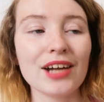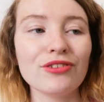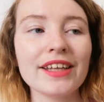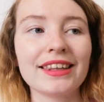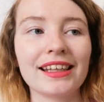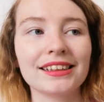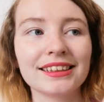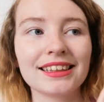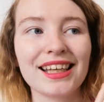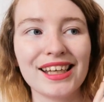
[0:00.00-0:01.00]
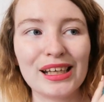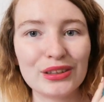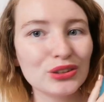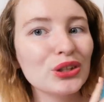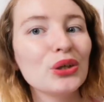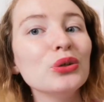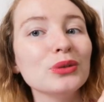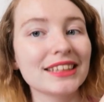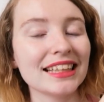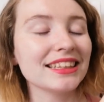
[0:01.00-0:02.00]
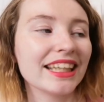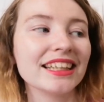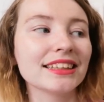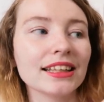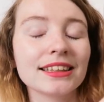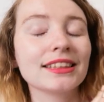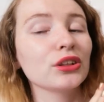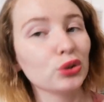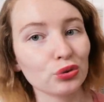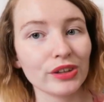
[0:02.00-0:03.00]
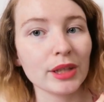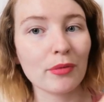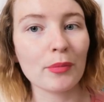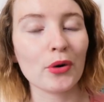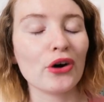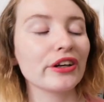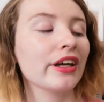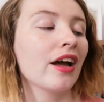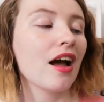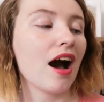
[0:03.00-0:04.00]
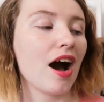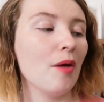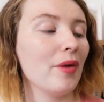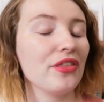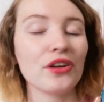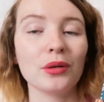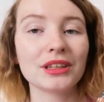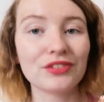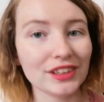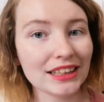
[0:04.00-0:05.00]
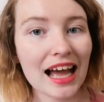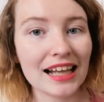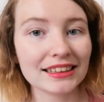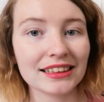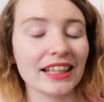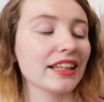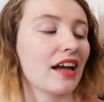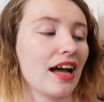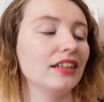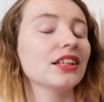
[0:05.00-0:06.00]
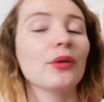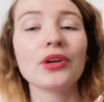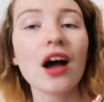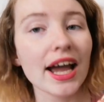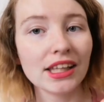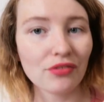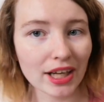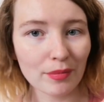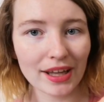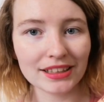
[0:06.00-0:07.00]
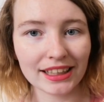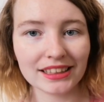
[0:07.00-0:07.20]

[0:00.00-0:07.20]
I read this in 2 sittings. It's such a readable book. I thought it was fantastic and I would highly recommend